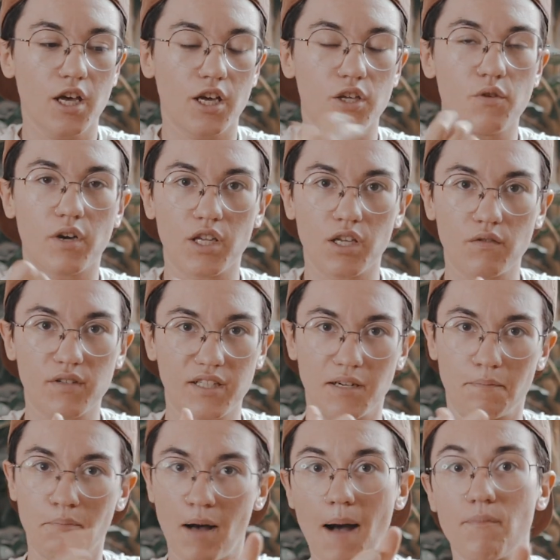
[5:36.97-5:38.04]
You can use it
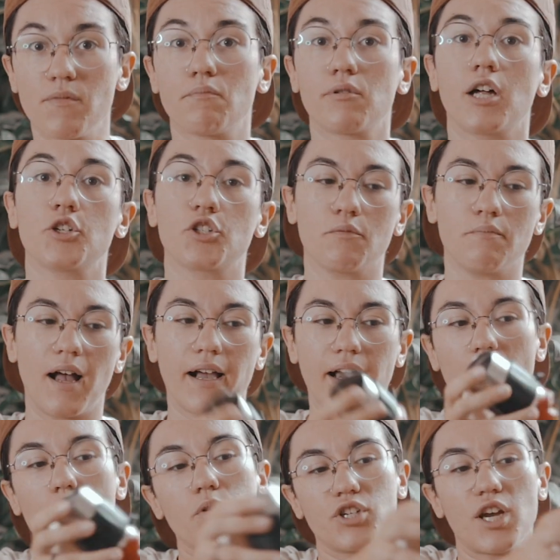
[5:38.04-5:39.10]
to pop the plunger back
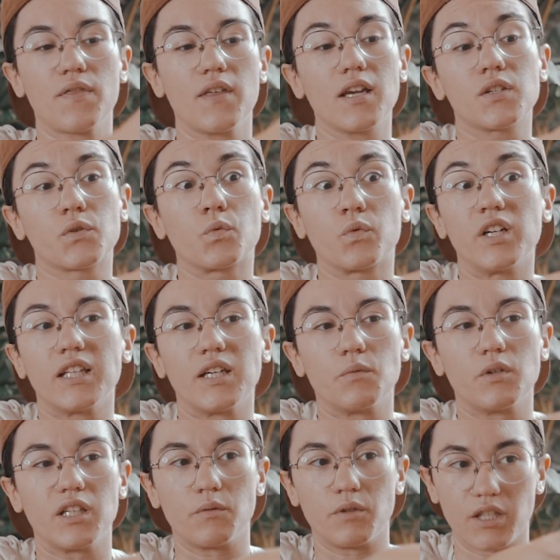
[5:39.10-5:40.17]
out, which I think is really,
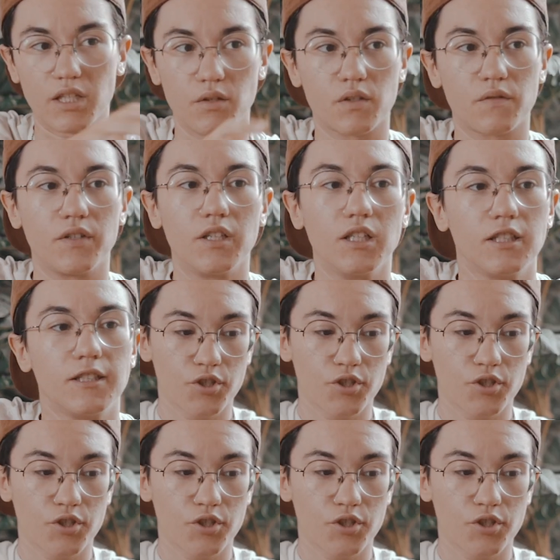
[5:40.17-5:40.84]
really, really useful.